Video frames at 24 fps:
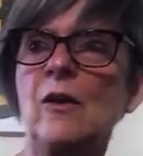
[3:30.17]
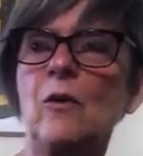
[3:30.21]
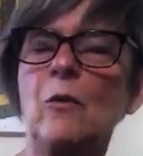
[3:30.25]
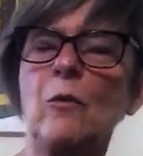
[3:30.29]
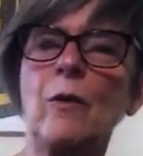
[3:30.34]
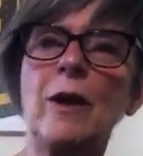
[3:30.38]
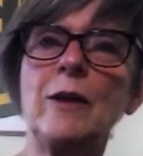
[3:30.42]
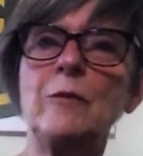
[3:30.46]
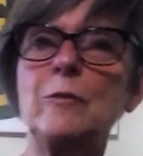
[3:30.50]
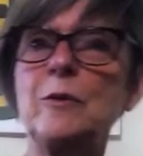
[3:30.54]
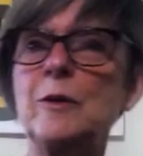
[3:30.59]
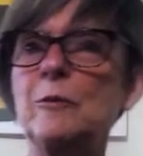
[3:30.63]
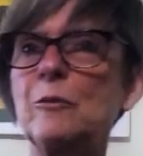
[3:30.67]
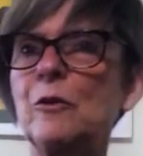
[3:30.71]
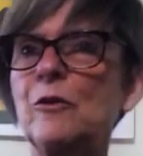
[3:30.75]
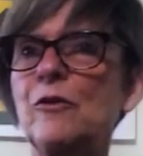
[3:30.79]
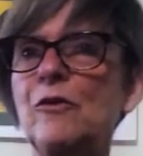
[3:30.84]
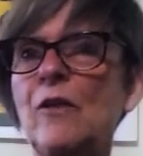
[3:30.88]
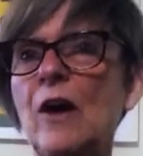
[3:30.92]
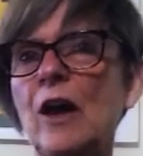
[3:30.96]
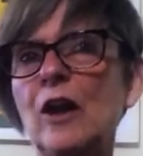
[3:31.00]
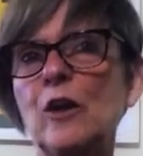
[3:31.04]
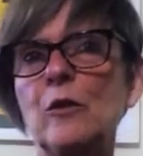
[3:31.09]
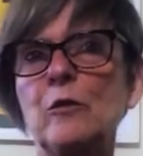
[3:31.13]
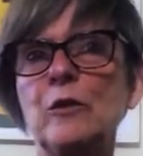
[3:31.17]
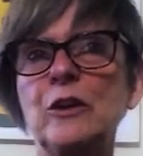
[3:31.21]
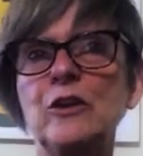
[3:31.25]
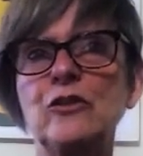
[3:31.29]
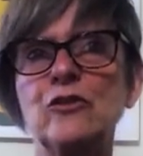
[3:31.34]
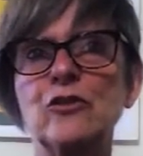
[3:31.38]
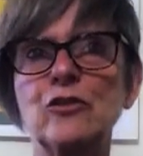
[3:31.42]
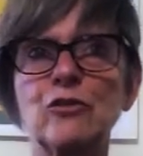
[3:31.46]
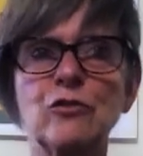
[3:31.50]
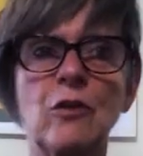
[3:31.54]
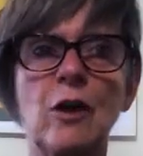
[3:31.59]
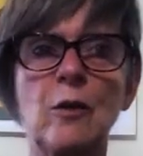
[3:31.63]
white people following
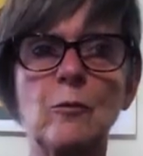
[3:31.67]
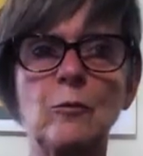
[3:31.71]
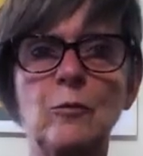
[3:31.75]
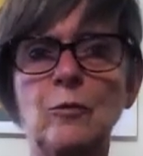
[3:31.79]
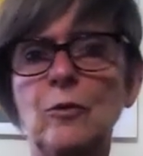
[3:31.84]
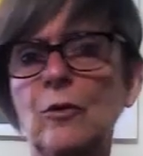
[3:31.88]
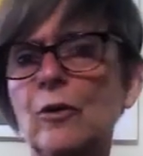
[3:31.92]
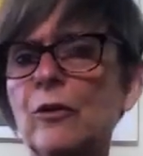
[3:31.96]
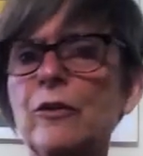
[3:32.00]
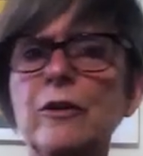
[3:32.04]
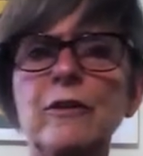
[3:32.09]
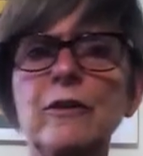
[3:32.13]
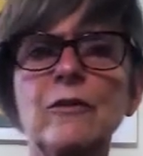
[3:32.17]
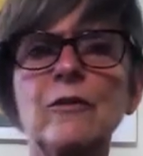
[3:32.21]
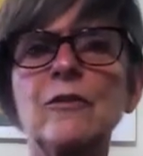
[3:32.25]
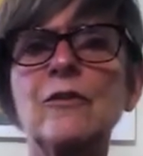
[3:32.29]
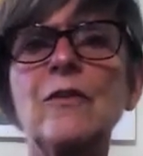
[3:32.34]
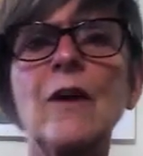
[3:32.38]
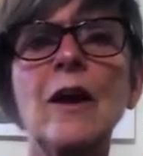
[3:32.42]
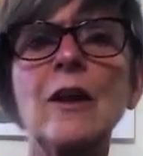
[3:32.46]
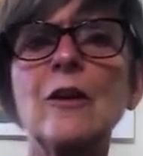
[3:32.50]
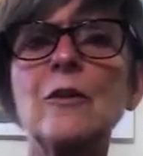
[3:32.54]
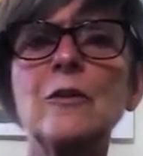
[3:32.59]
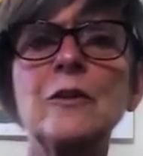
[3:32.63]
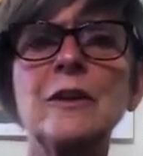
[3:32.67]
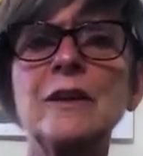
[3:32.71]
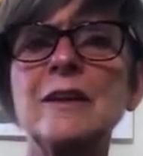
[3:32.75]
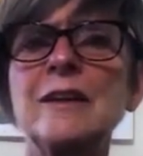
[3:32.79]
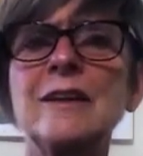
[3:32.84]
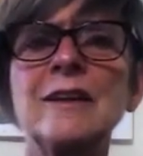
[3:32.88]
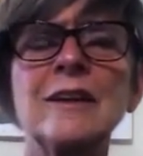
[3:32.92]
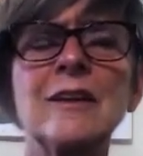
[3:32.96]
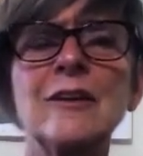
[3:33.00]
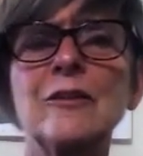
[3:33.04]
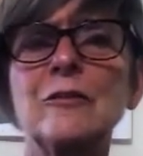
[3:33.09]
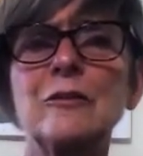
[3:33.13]
Trump or even following
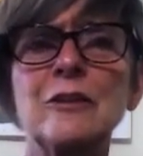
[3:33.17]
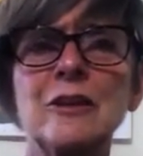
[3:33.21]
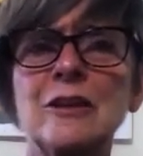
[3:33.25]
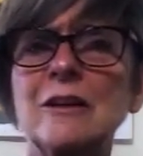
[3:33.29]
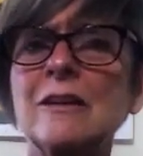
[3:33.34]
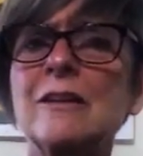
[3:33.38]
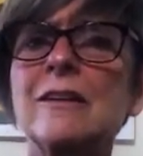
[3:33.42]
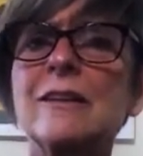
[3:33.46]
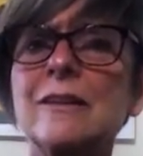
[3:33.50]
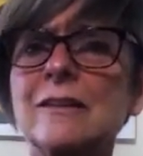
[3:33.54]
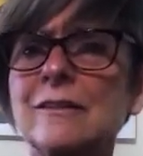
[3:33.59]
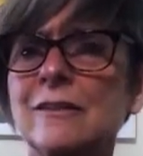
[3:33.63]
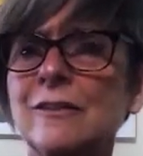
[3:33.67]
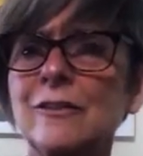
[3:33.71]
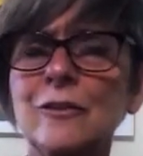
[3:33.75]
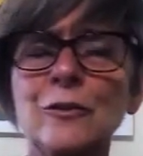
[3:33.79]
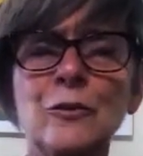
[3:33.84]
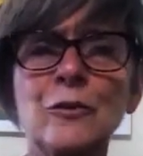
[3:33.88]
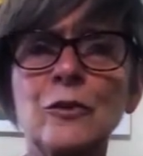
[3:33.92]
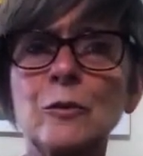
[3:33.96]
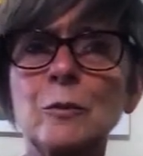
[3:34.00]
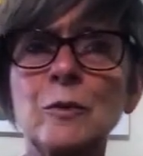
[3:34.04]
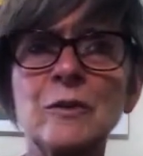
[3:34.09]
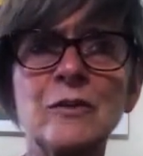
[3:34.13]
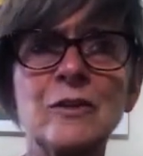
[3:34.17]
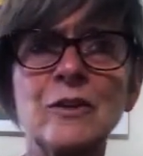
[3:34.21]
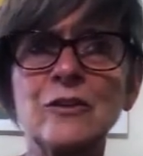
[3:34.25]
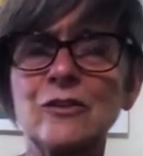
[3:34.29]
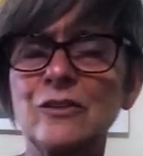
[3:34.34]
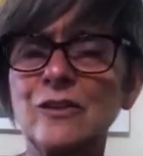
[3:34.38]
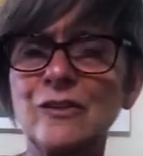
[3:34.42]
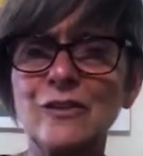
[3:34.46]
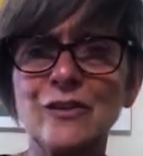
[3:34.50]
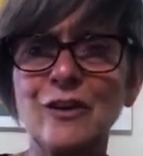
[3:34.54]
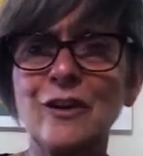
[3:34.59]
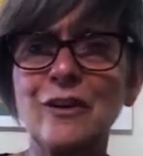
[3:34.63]
Hillary Clinton, whose
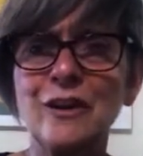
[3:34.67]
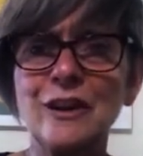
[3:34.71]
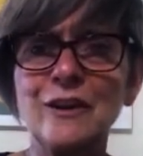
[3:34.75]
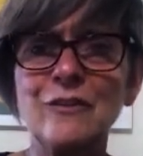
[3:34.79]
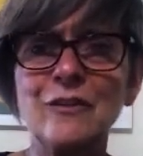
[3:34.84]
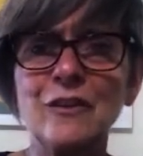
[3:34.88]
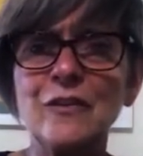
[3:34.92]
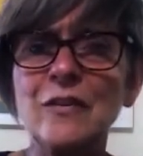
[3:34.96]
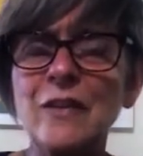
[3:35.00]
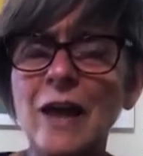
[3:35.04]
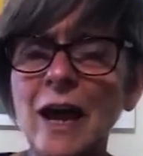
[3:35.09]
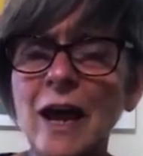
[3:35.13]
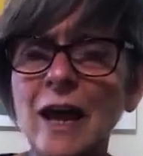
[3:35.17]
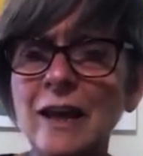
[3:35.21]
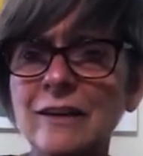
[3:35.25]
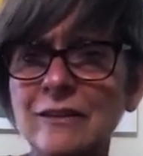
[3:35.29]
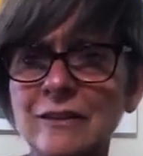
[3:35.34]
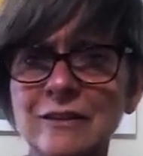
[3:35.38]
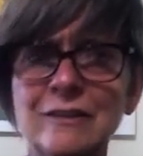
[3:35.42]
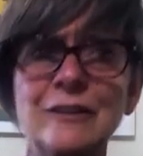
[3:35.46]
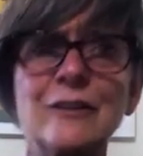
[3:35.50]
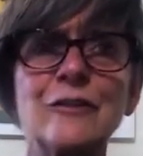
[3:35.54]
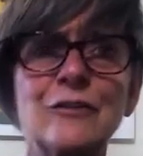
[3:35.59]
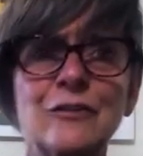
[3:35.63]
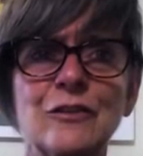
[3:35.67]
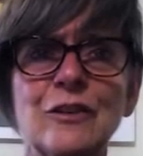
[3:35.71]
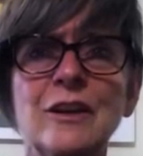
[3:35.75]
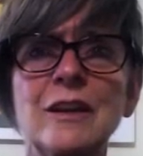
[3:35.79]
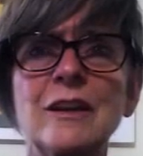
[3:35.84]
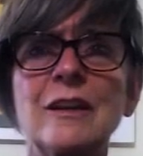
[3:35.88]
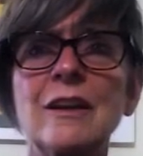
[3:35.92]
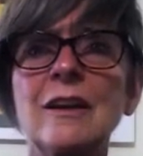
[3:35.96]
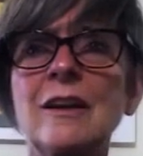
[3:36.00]
positions aren't even that different